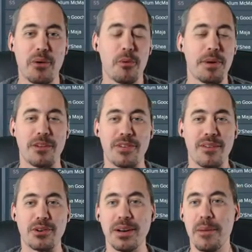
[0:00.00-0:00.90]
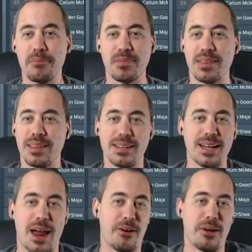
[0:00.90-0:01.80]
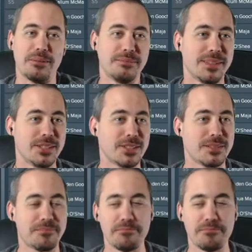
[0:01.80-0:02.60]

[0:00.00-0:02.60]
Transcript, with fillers: we're being favored. I don't know. It just